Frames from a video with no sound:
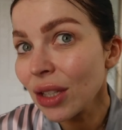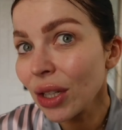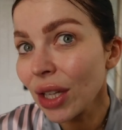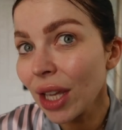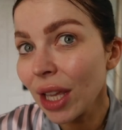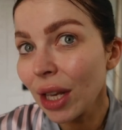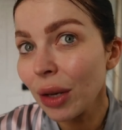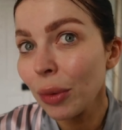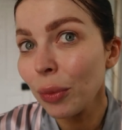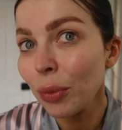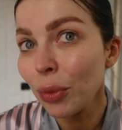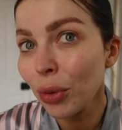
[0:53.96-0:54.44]

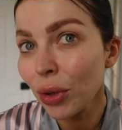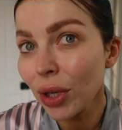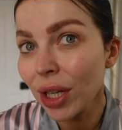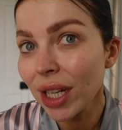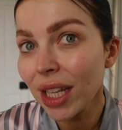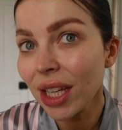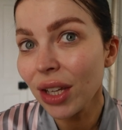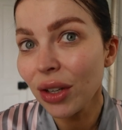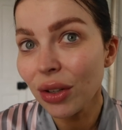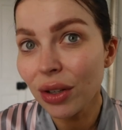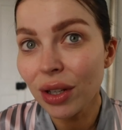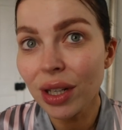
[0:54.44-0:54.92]
looking
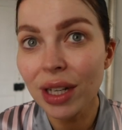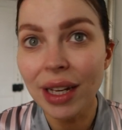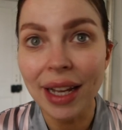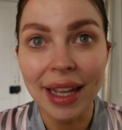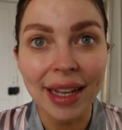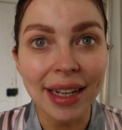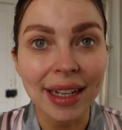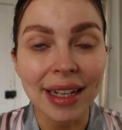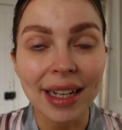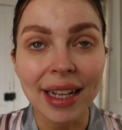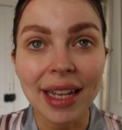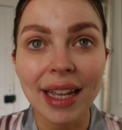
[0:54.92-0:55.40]
pretty good
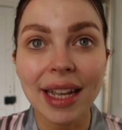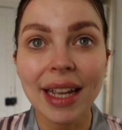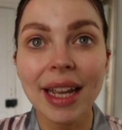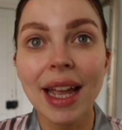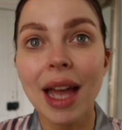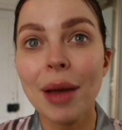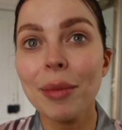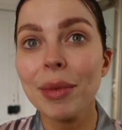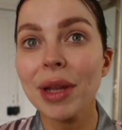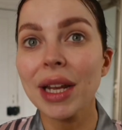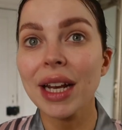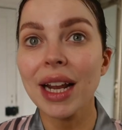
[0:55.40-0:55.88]
lately.
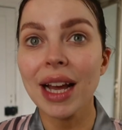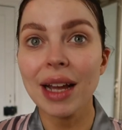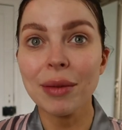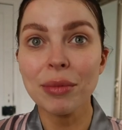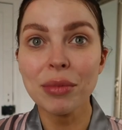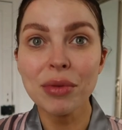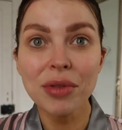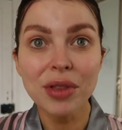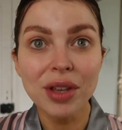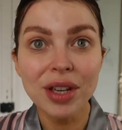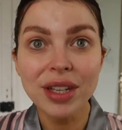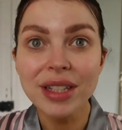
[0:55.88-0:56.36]
I mean, I'm
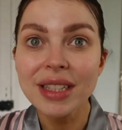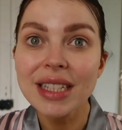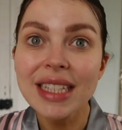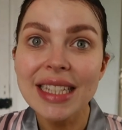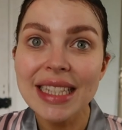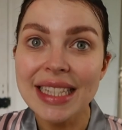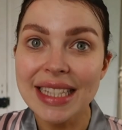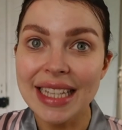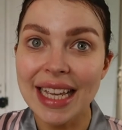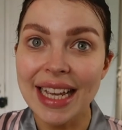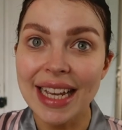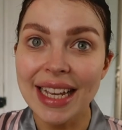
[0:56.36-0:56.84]

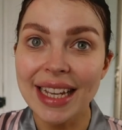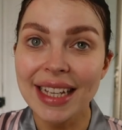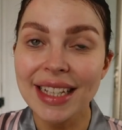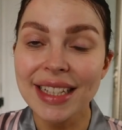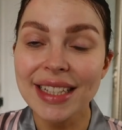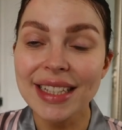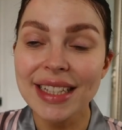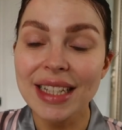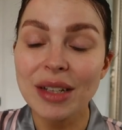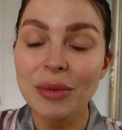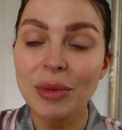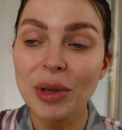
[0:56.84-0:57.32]

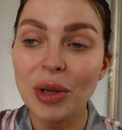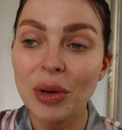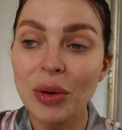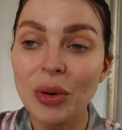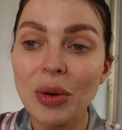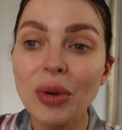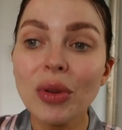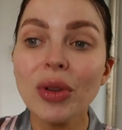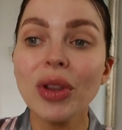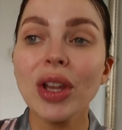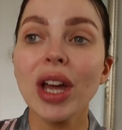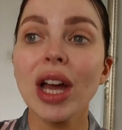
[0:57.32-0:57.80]
36. We
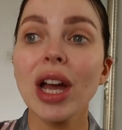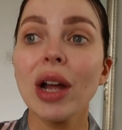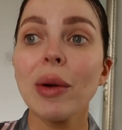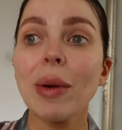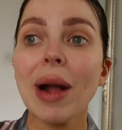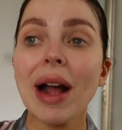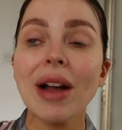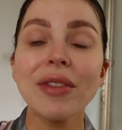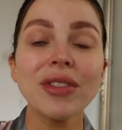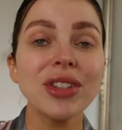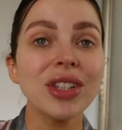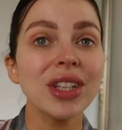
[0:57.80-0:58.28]
all know
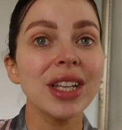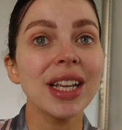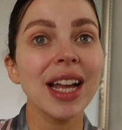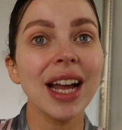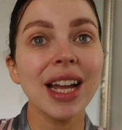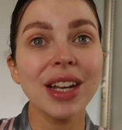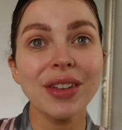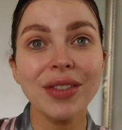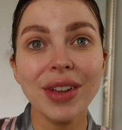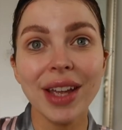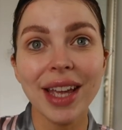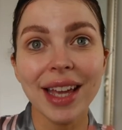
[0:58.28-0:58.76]
after you
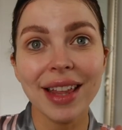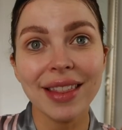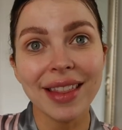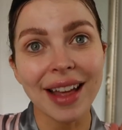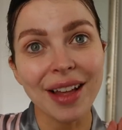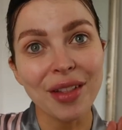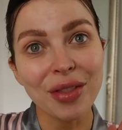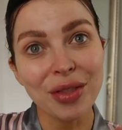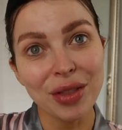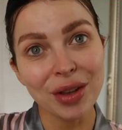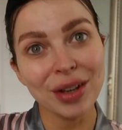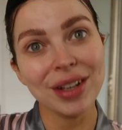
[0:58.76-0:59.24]
kind of hit
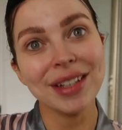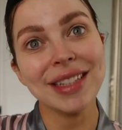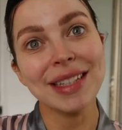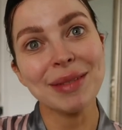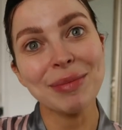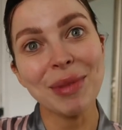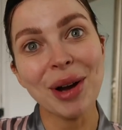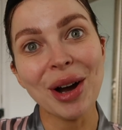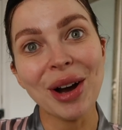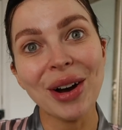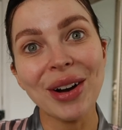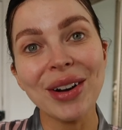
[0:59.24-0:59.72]
that 30
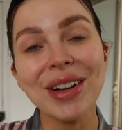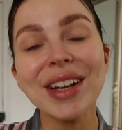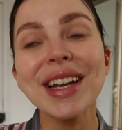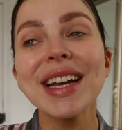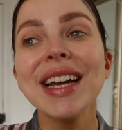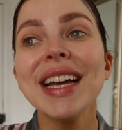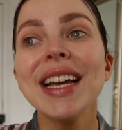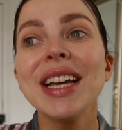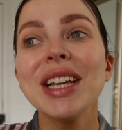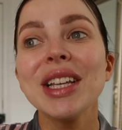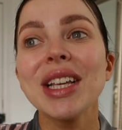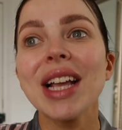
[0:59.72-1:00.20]
mark,
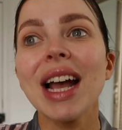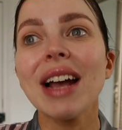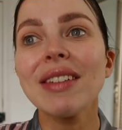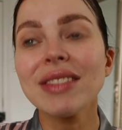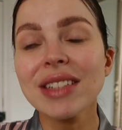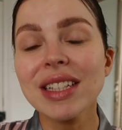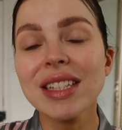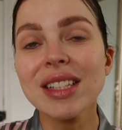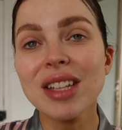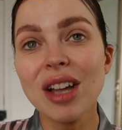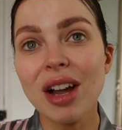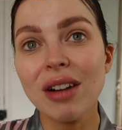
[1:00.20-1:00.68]
you have
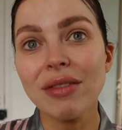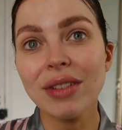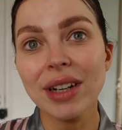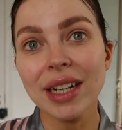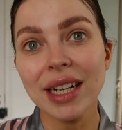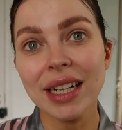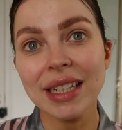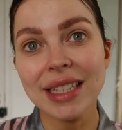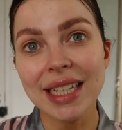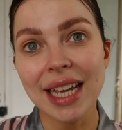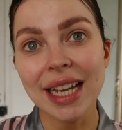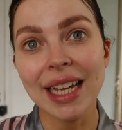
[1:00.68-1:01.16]
to start
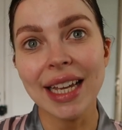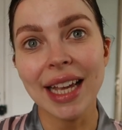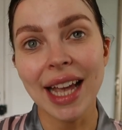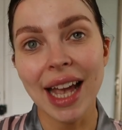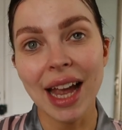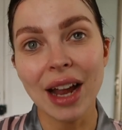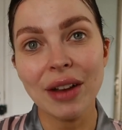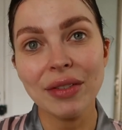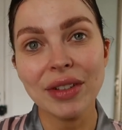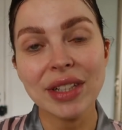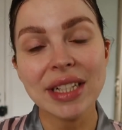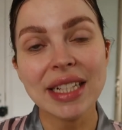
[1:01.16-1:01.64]
really taking
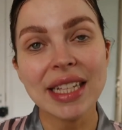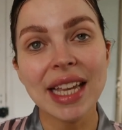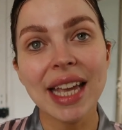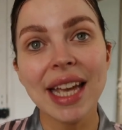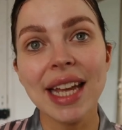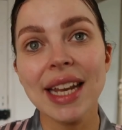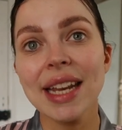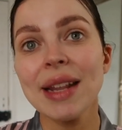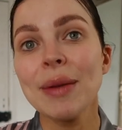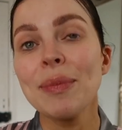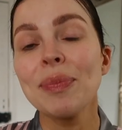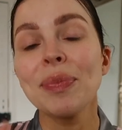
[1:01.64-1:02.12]
care of your
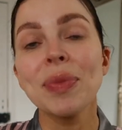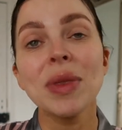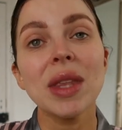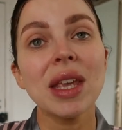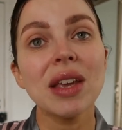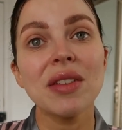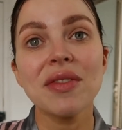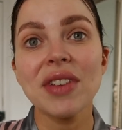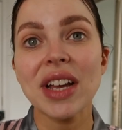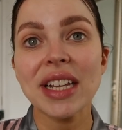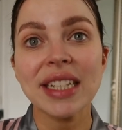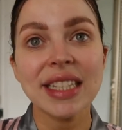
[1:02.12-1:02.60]
skin,
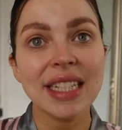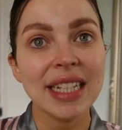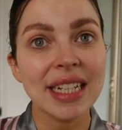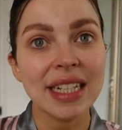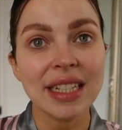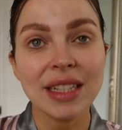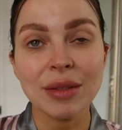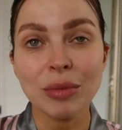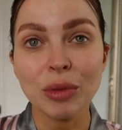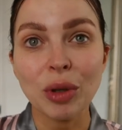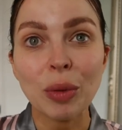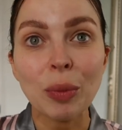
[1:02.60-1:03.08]
investing in
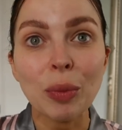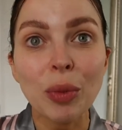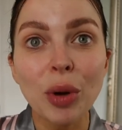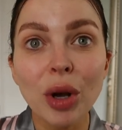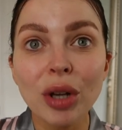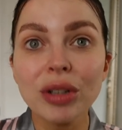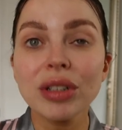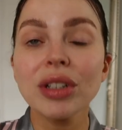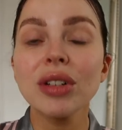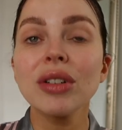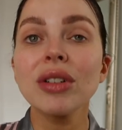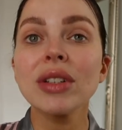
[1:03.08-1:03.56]
some good
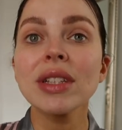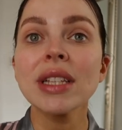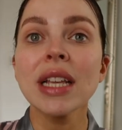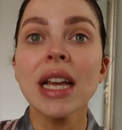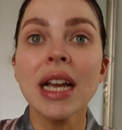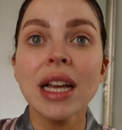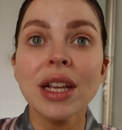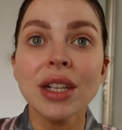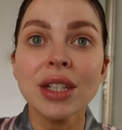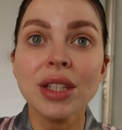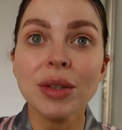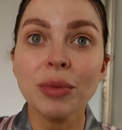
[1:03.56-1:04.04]
products,
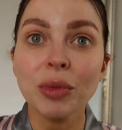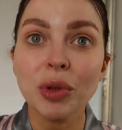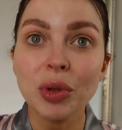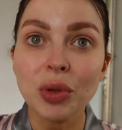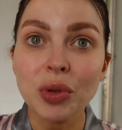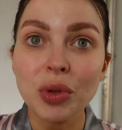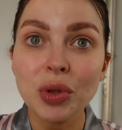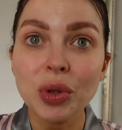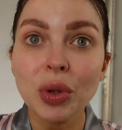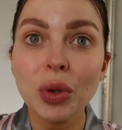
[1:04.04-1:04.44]
some good